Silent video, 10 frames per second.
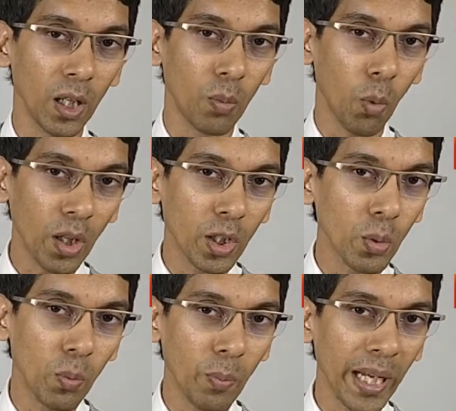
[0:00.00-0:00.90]
What you
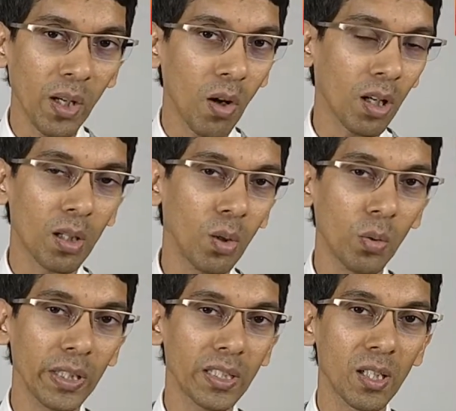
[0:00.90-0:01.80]
may not
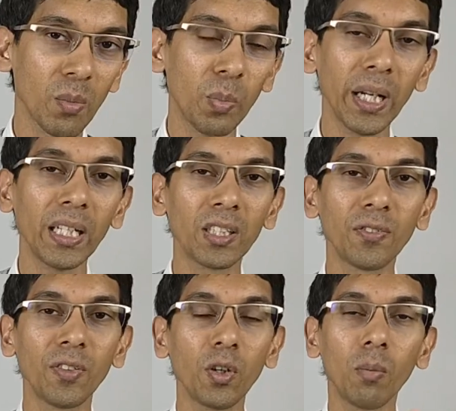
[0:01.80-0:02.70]
know is that the brain is
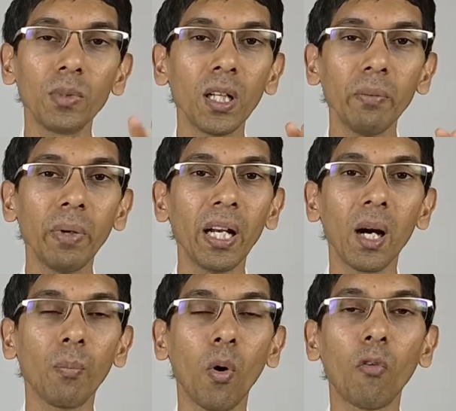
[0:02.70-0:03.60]
phenomenally made
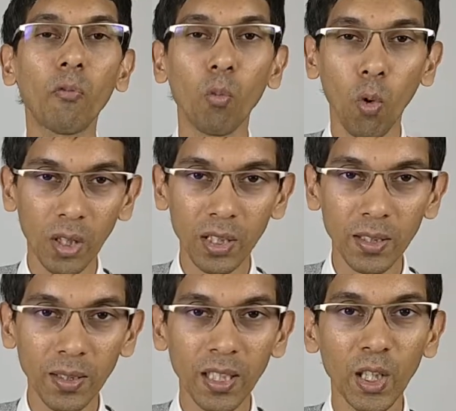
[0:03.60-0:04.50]
up of
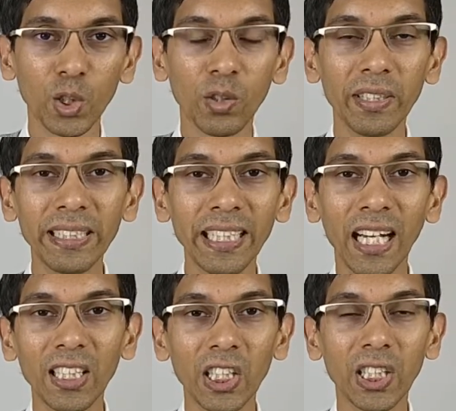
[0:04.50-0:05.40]
water. So when
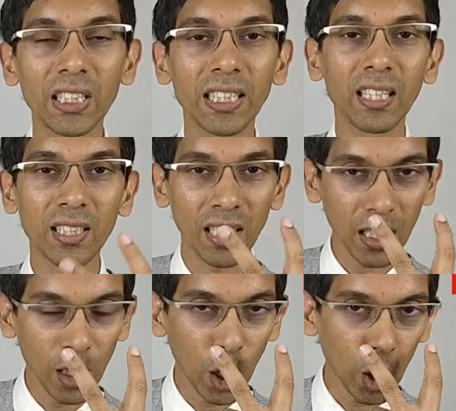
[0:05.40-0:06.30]
dehydration sets
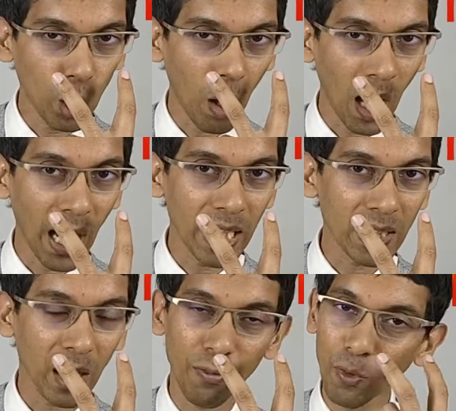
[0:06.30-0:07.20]
in, your
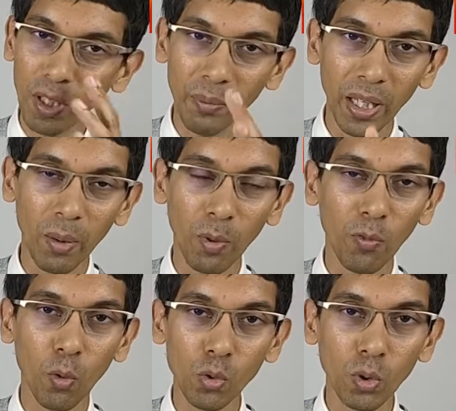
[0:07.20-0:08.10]
eyes are fully made up
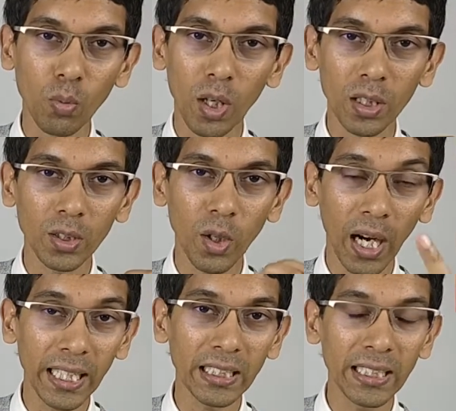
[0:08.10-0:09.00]
of also water, your
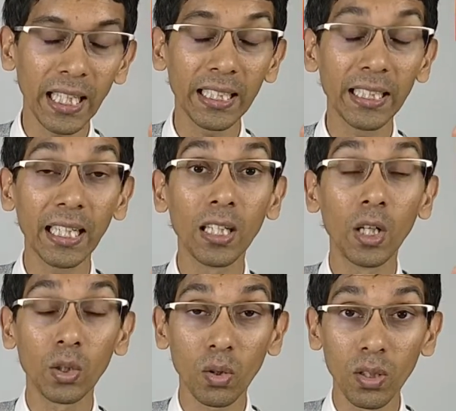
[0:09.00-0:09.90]
eyes
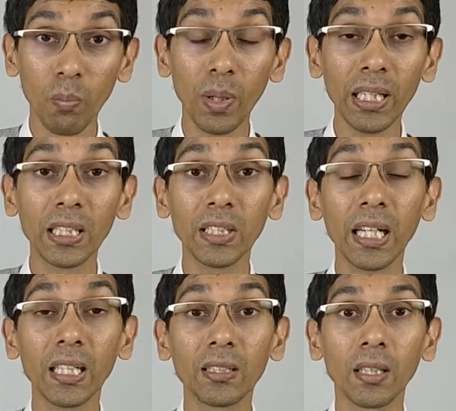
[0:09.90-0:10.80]
dehydrate, so the blink
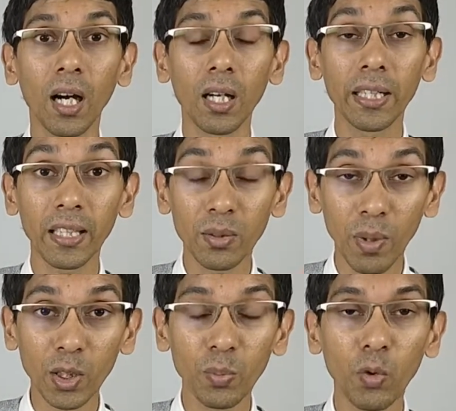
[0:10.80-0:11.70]
rate gets
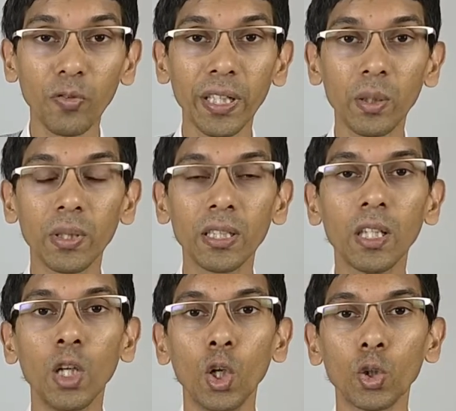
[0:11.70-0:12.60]
much more frequent.